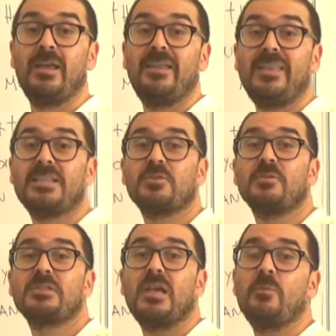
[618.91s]
And that's all
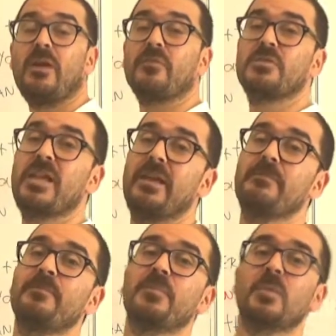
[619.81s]
the time we have for
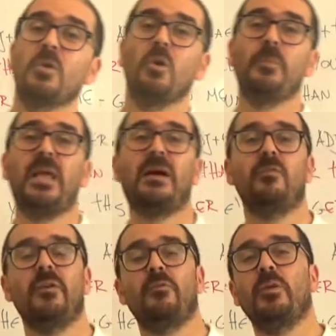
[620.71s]
today. On behalf
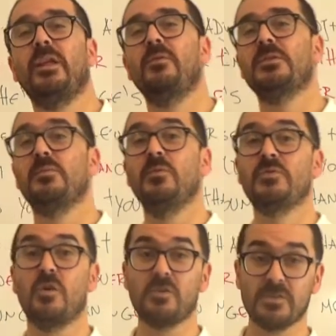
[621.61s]
of everyone here at Smooth
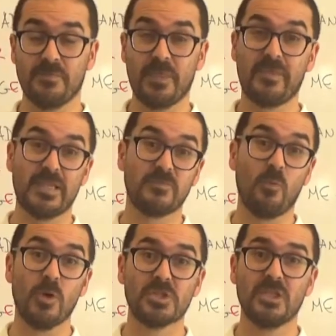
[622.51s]
Talkers, thanks for
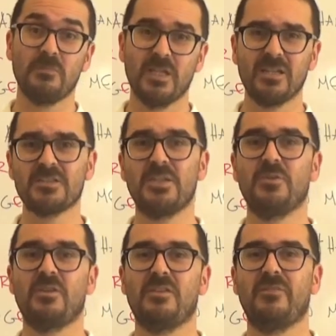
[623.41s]
watching, and I'll see
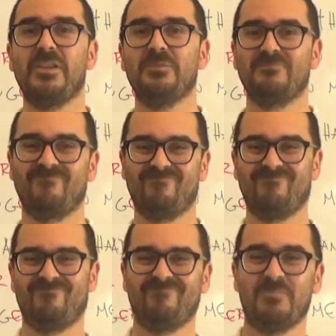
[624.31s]
you in another video.
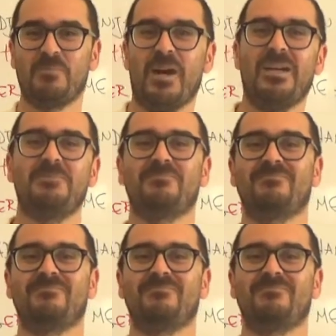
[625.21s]
Bye.